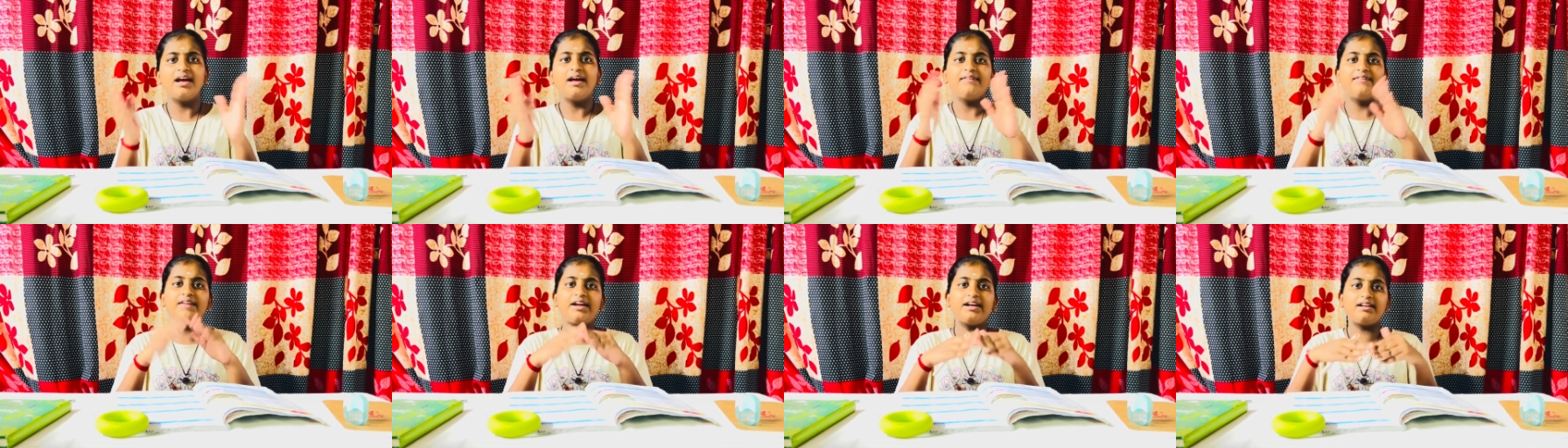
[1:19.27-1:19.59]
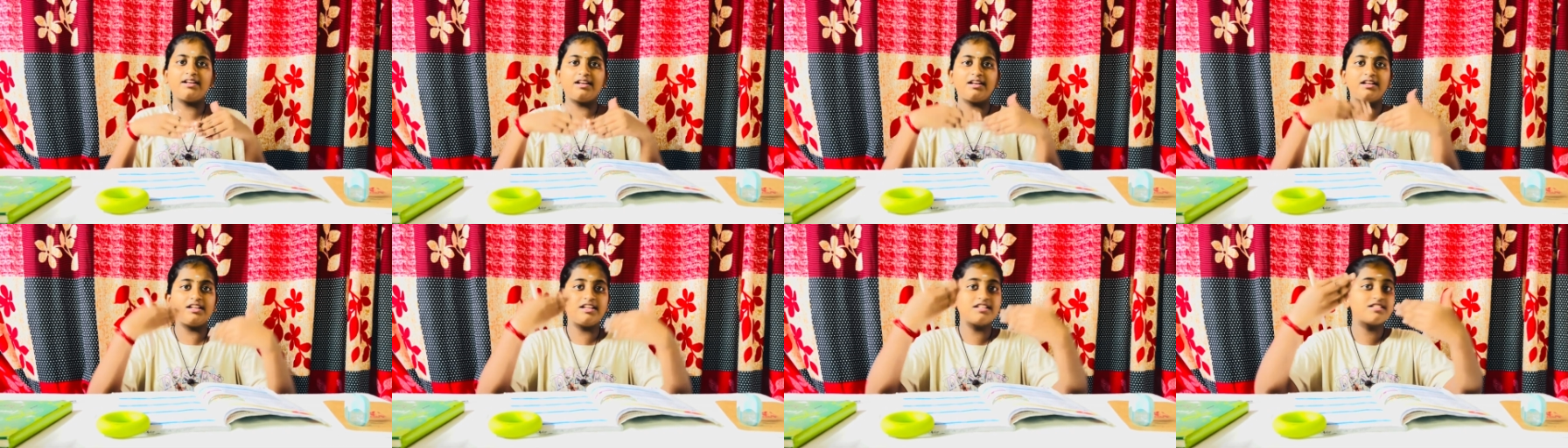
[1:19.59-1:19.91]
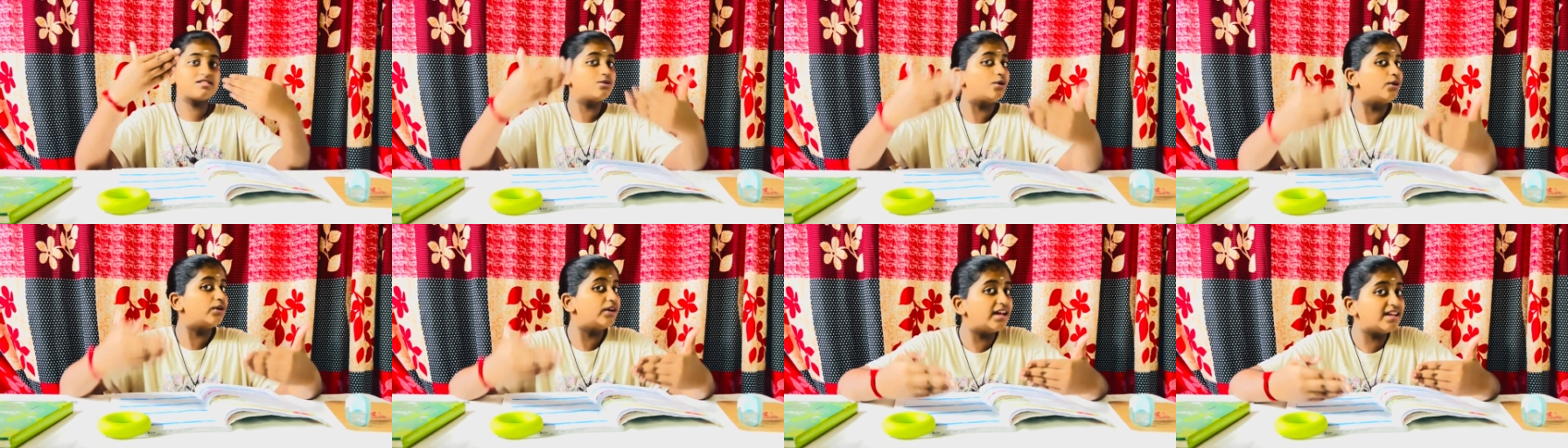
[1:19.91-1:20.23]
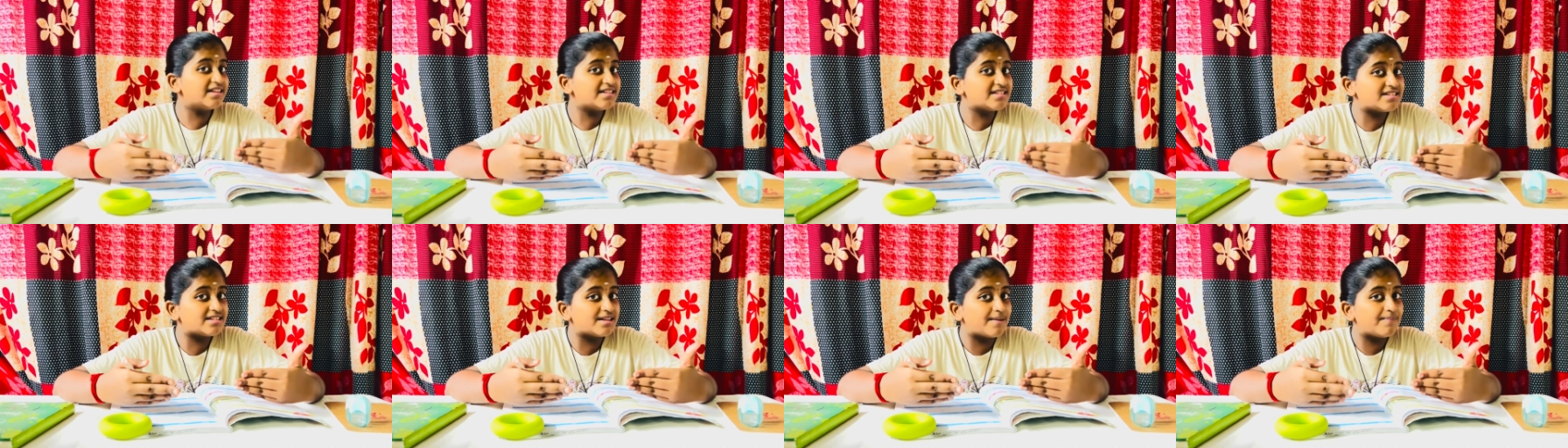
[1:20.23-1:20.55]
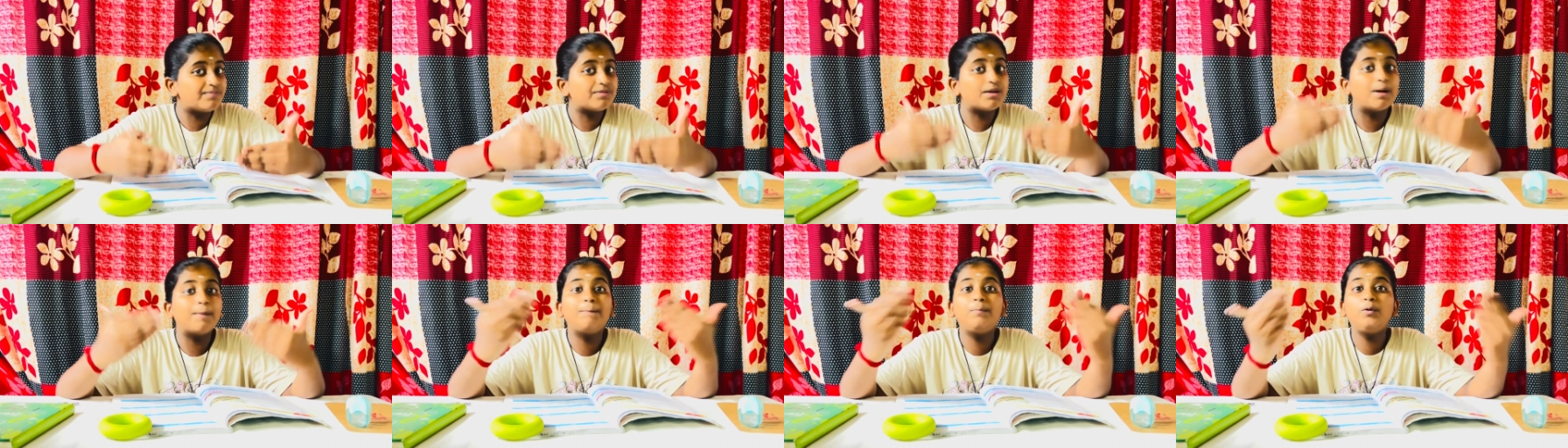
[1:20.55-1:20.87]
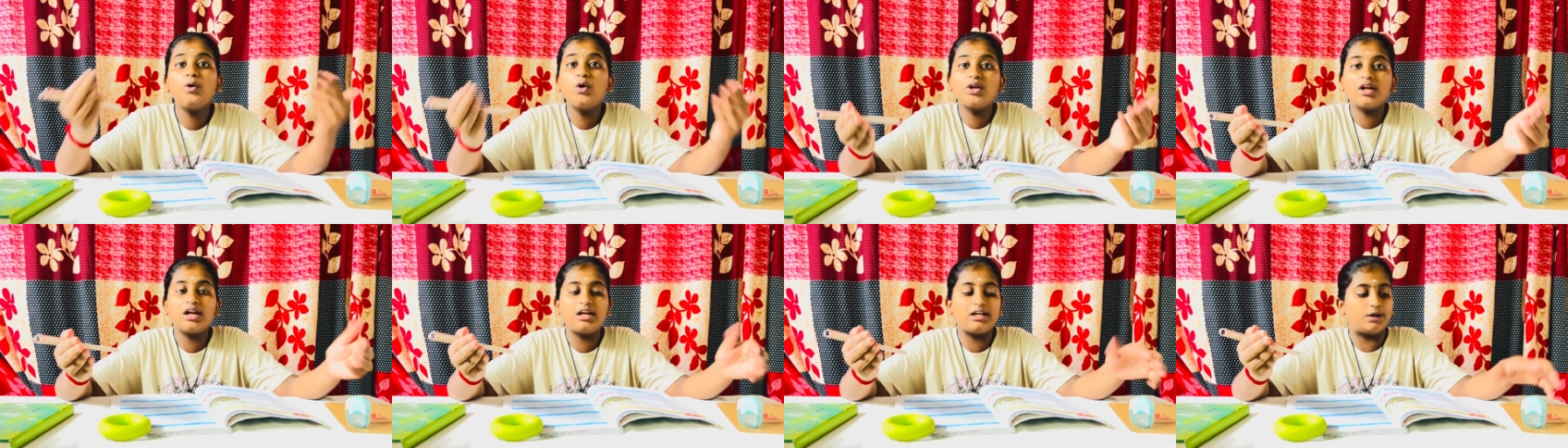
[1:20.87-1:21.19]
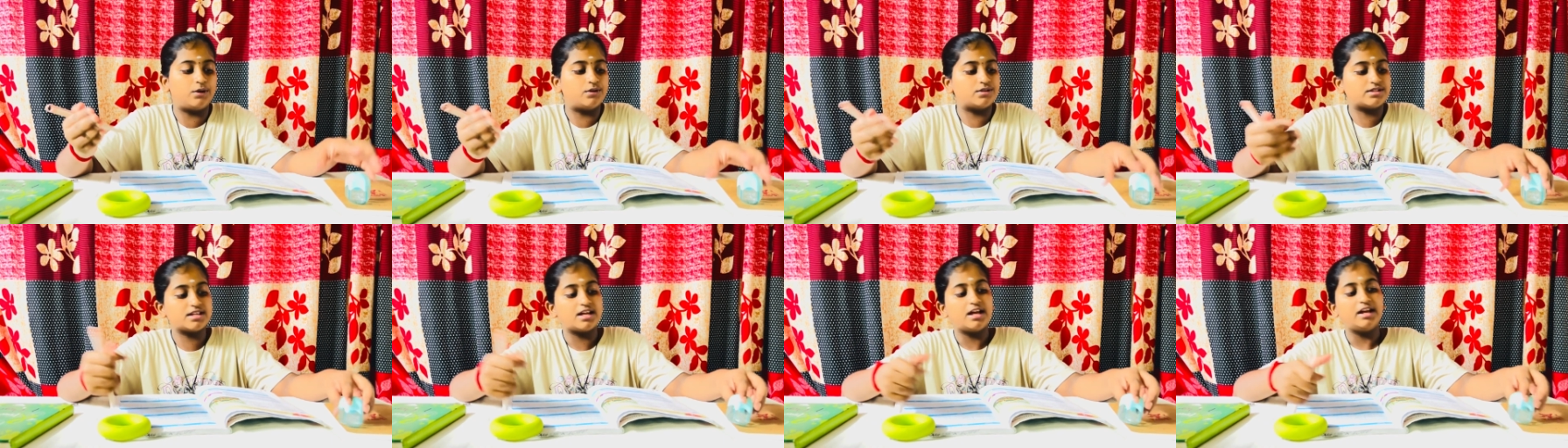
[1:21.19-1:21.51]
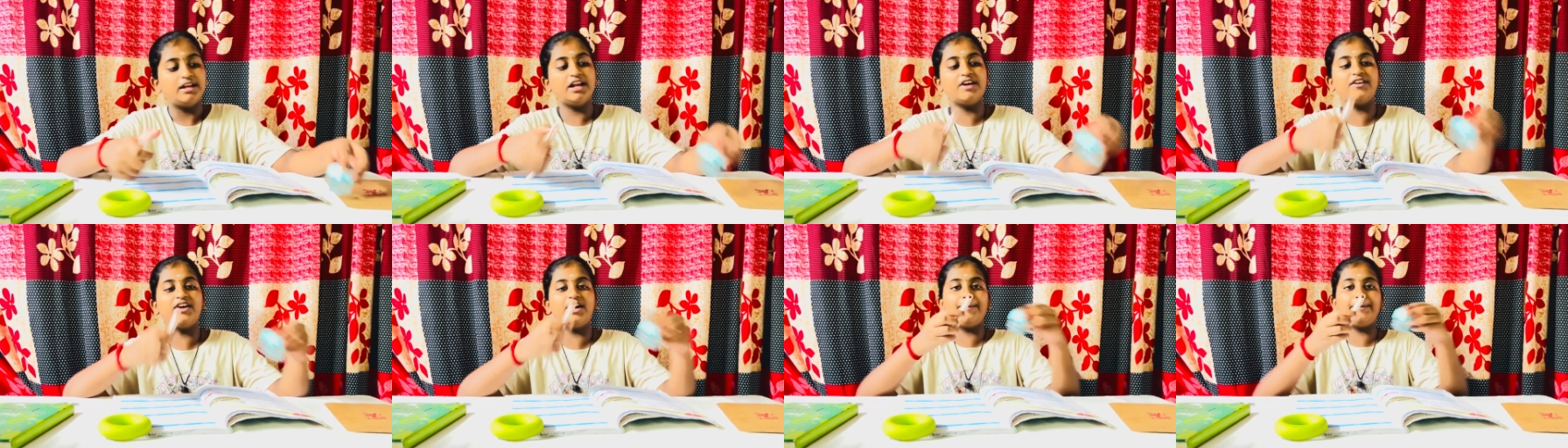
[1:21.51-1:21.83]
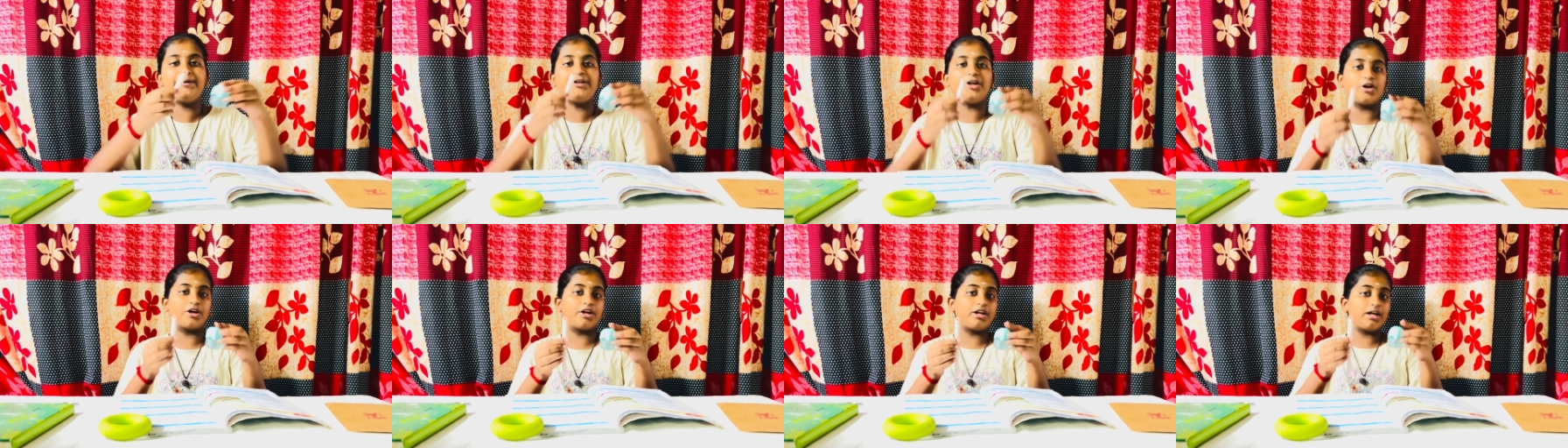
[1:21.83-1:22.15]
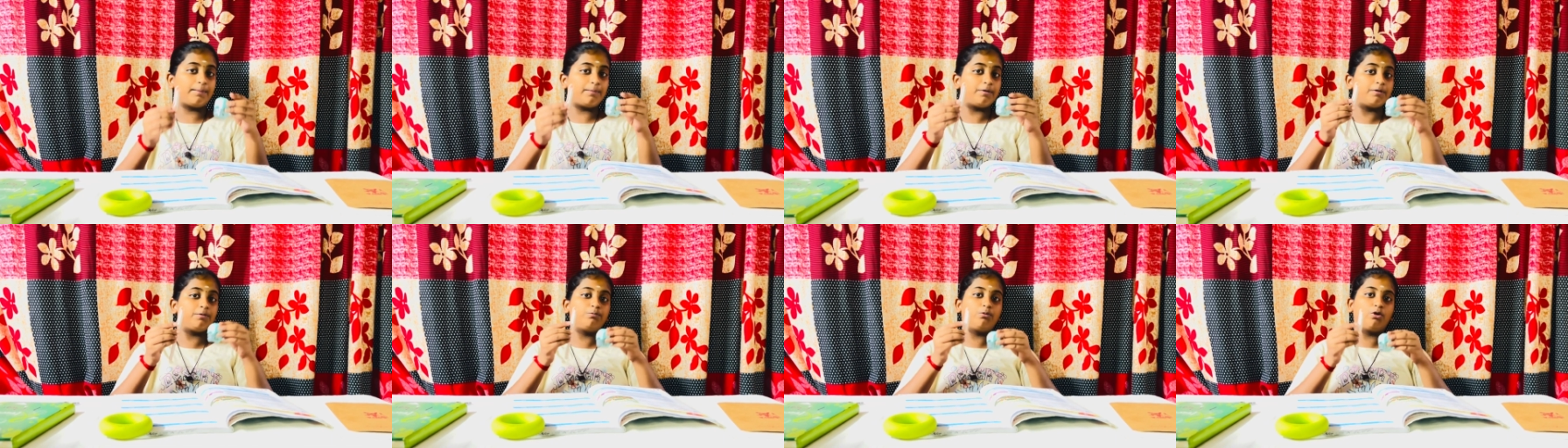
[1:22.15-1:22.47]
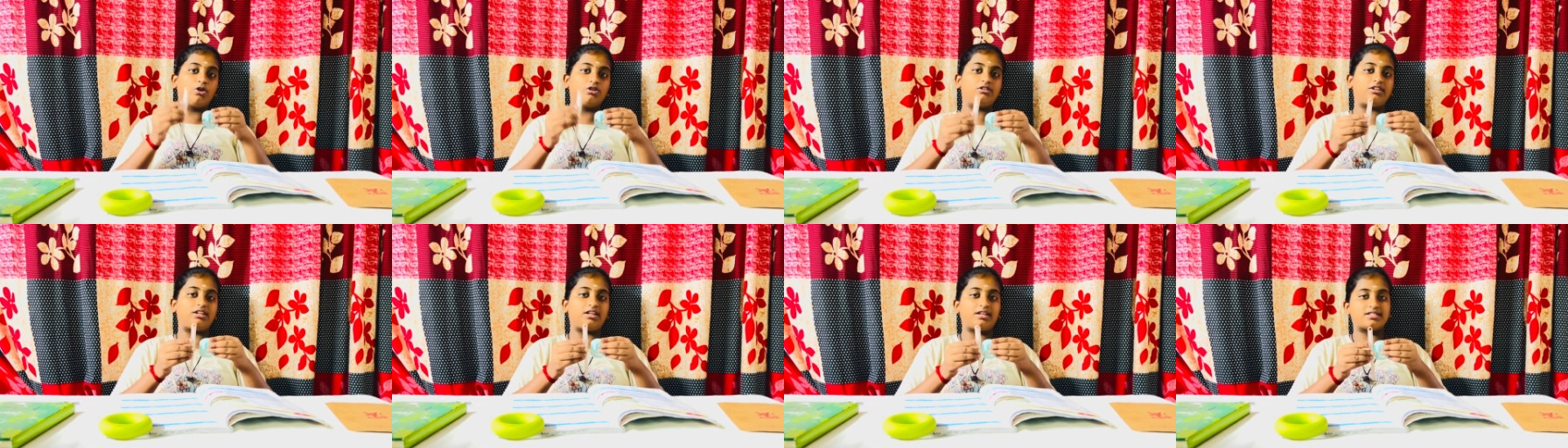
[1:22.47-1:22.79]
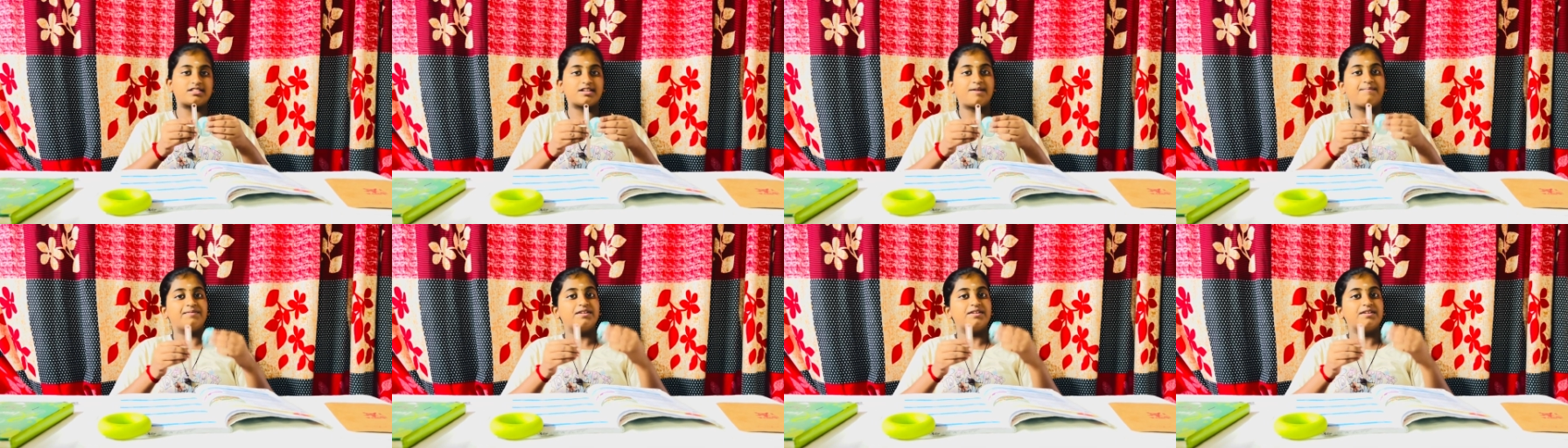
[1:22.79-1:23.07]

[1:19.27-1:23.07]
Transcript: that this is known as plural nouns. Now I'll be talking about both these.